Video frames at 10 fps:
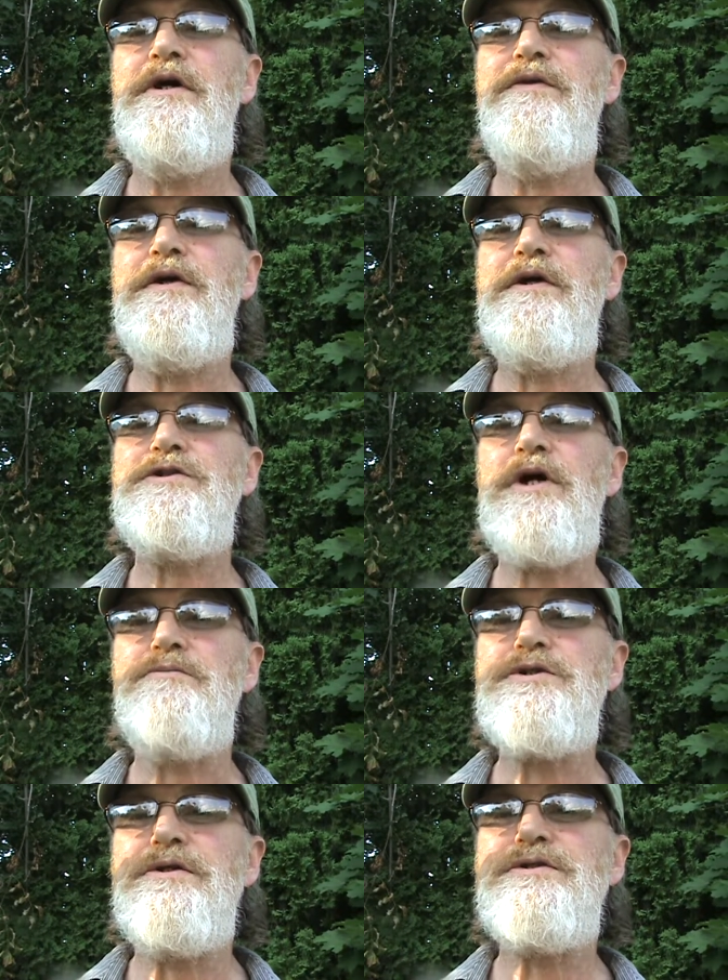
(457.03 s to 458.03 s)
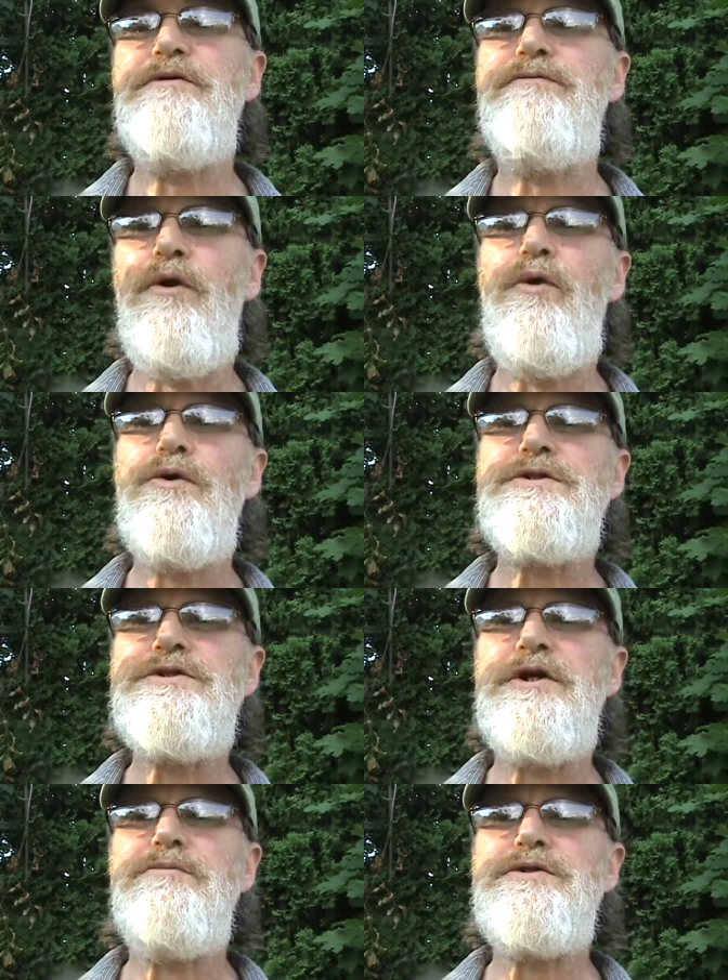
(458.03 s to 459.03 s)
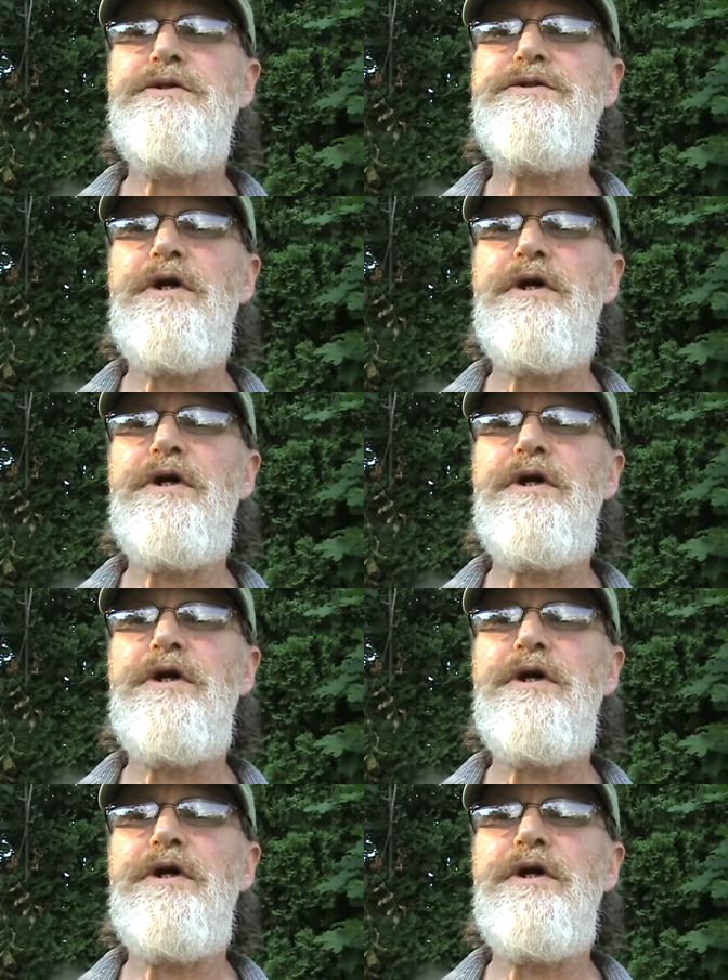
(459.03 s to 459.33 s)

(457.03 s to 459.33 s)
the assumptions, the false assumptions